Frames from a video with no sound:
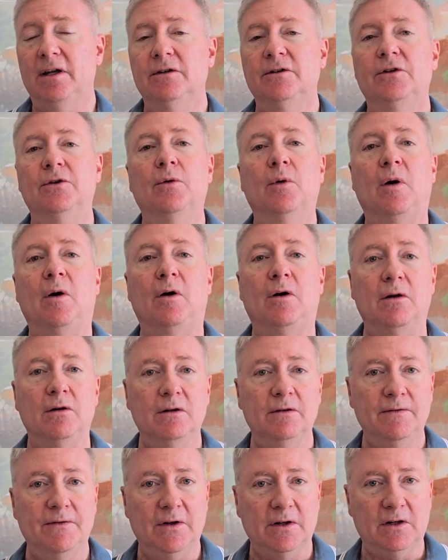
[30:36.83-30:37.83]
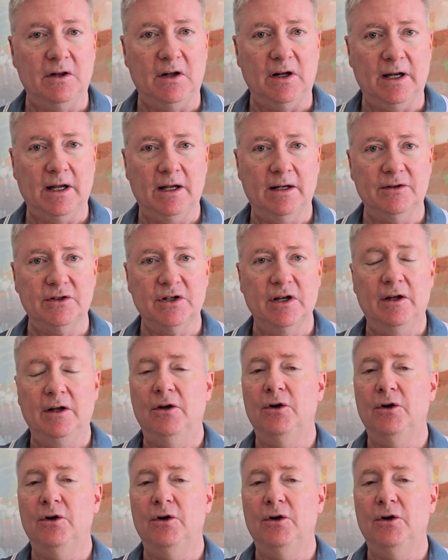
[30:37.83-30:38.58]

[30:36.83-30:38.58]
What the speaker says: to all of the clients